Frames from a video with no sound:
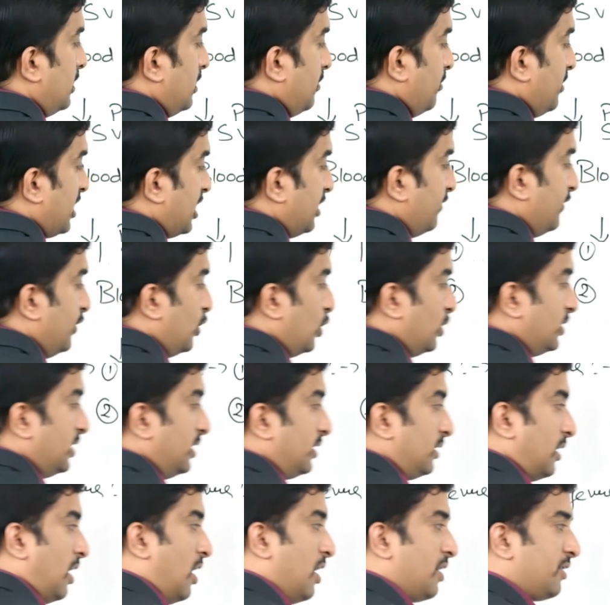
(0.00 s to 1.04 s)
Because we know
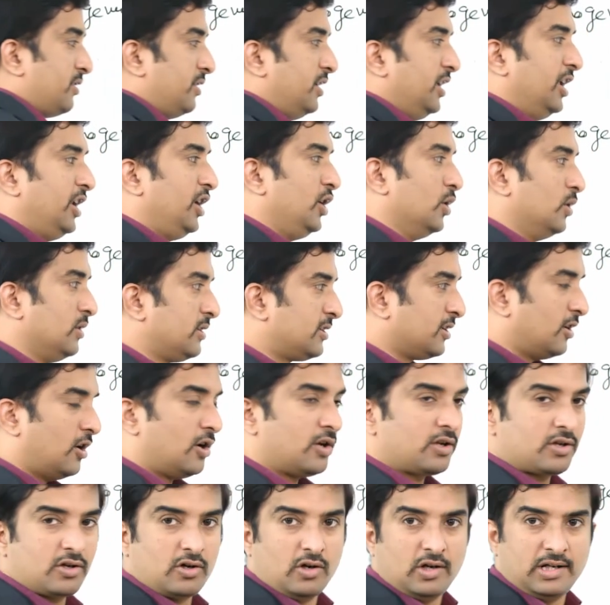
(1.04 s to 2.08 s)
that arterioles
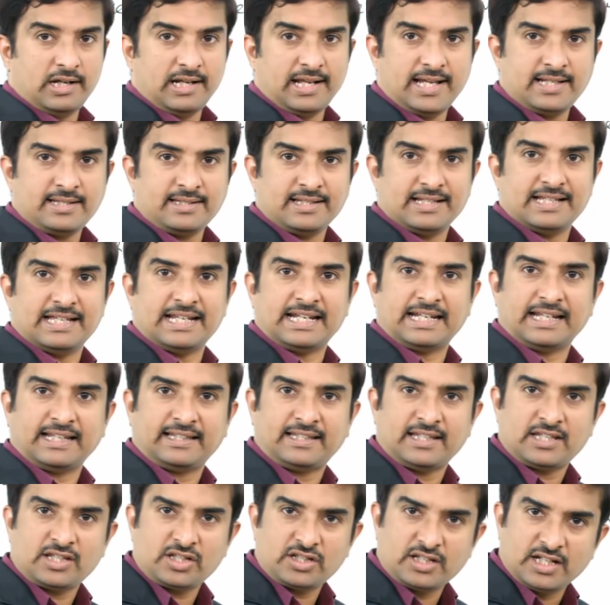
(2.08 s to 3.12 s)
are called as
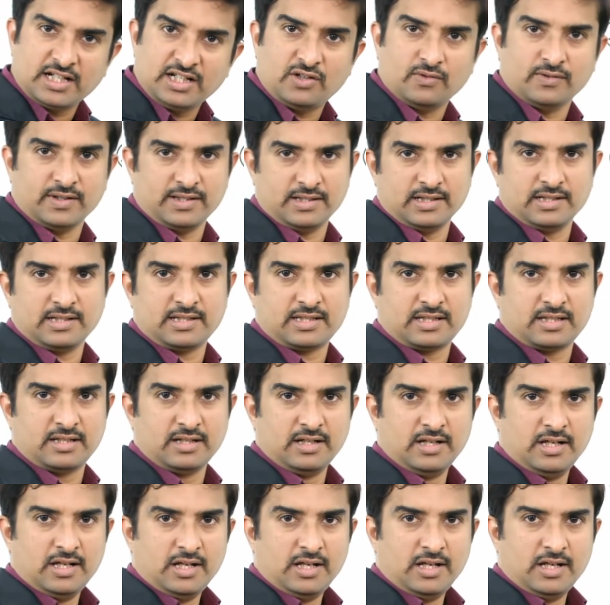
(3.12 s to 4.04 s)
resistant vessels.